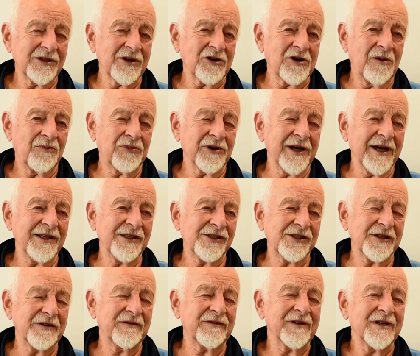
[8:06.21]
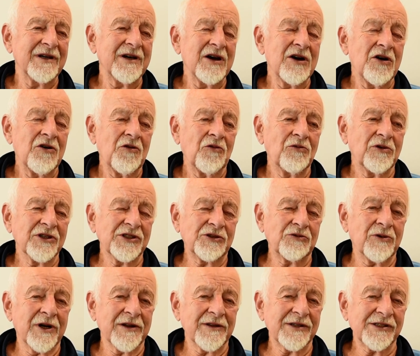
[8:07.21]
Comprehensive, was
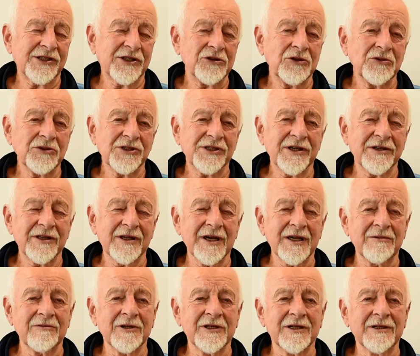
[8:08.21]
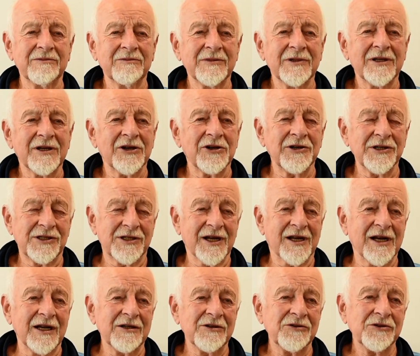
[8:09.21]
one of the schools that they were going to
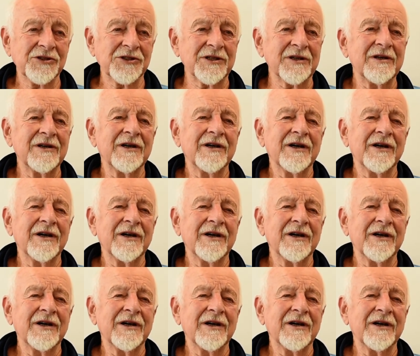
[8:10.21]
close.